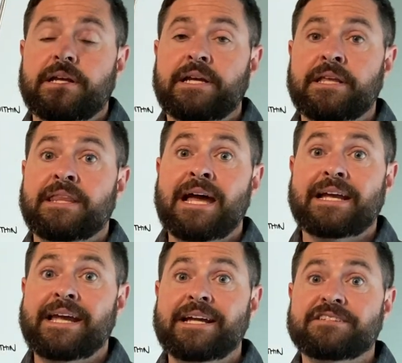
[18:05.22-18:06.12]
In
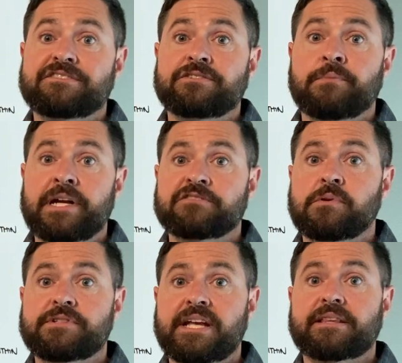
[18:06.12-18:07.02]
that case, you might as
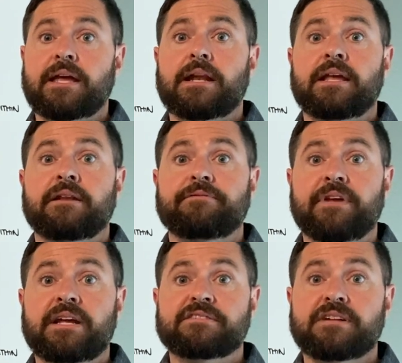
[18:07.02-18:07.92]
well take that
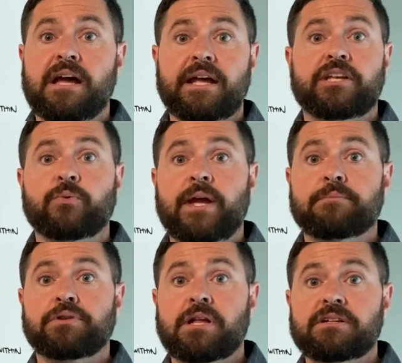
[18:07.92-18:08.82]
Enphase
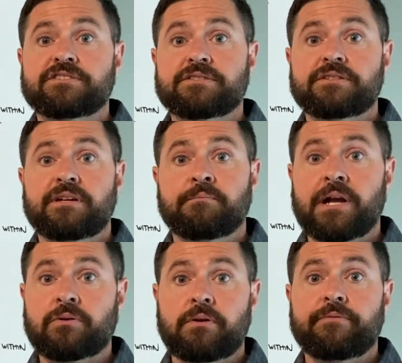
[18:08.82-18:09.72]
IQ8 Plus
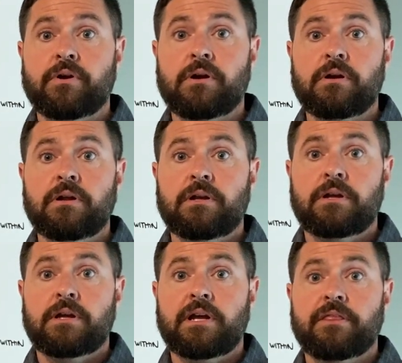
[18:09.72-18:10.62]
microinverter
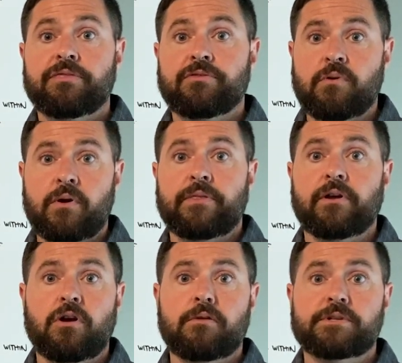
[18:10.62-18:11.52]
and throw it in
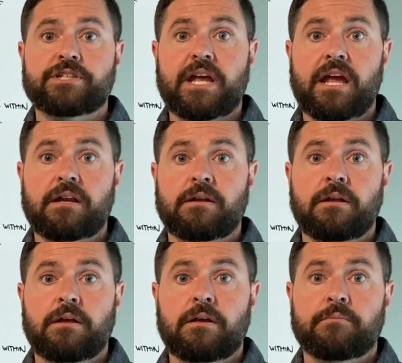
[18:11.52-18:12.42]
the garbage can,
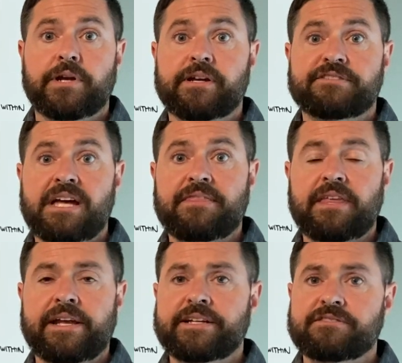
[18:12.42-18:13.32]
because that
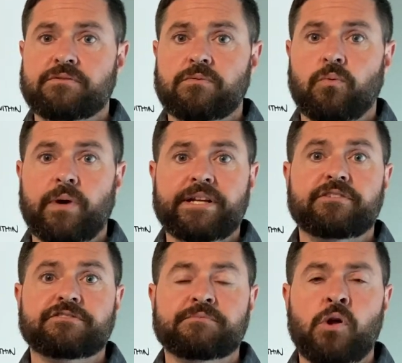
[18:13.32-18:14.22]
thing is way
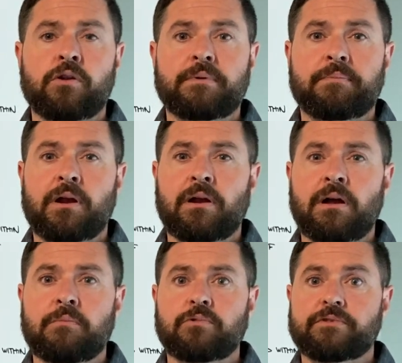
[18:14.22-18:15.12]
too small to be pairing
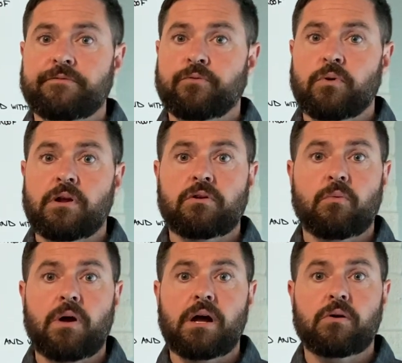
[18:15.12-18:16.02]
up with a 400
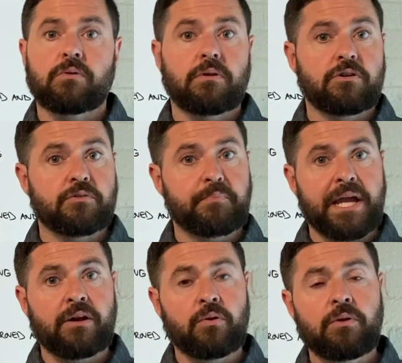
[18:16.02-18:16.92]
watt or larger
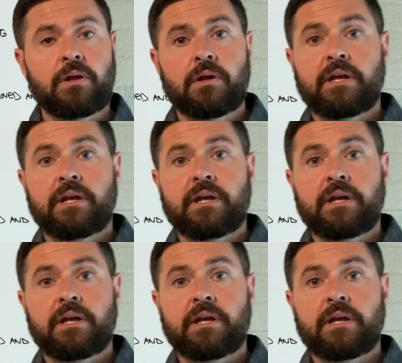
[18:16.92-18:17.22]
panel.